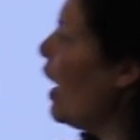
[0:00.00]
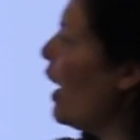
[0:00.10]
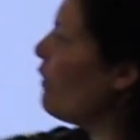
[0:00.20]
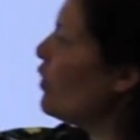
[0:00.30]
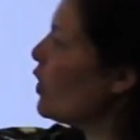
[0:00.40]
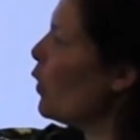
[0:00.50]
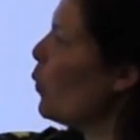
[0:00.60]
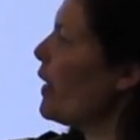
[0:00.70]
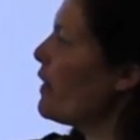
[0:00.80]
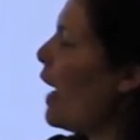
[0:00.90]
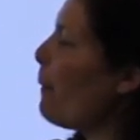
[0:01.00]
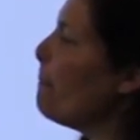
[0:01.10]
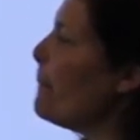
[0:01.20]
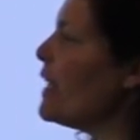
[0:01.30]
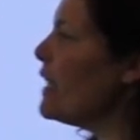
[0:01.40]
Have a look at where
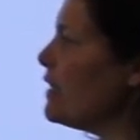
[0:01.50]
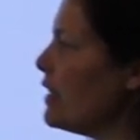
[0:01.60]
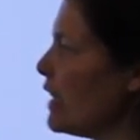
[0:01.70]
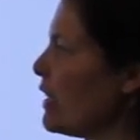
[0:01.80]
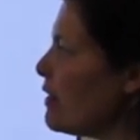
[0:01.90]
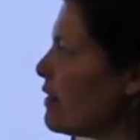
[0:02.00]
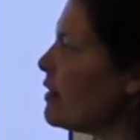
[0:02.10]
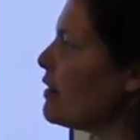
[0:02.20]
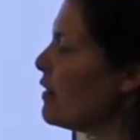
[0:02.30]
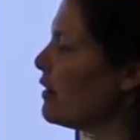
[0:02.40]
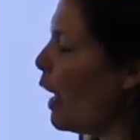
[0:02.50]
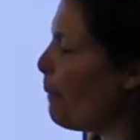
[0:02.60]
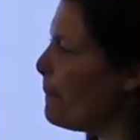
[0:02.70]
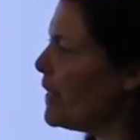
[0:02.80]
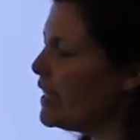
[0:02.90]
that minute is,
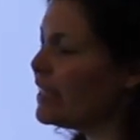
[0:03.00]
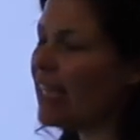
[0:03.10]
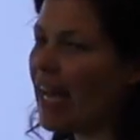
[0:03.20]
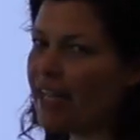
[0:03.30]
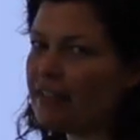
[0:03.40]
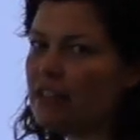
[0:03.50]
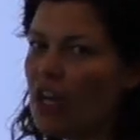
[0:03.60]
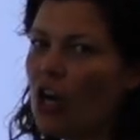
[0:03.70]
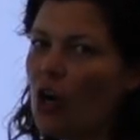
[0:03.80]
that minute hand.